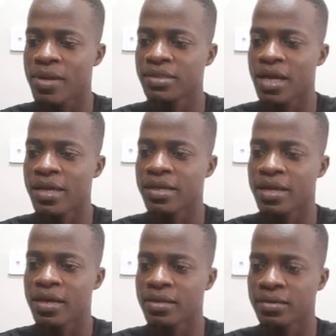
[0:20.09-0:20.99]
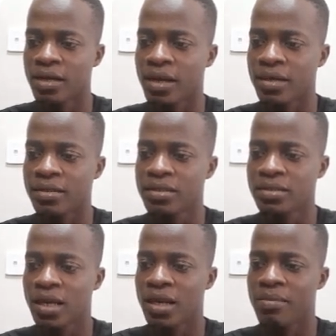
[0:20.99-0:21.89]
are here, and this
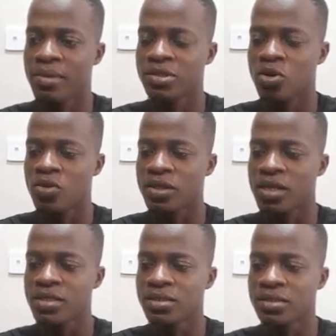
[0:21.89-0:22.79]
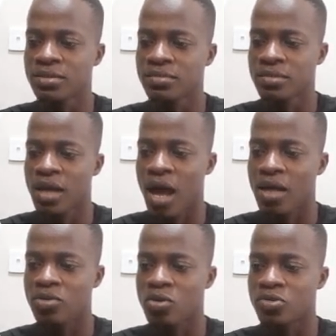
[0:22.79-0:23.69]
element contains
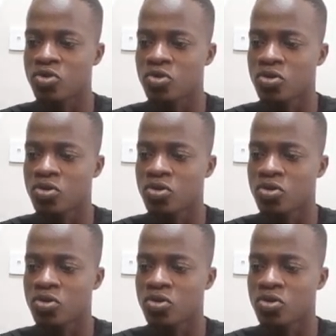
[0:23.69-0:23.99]
atoms.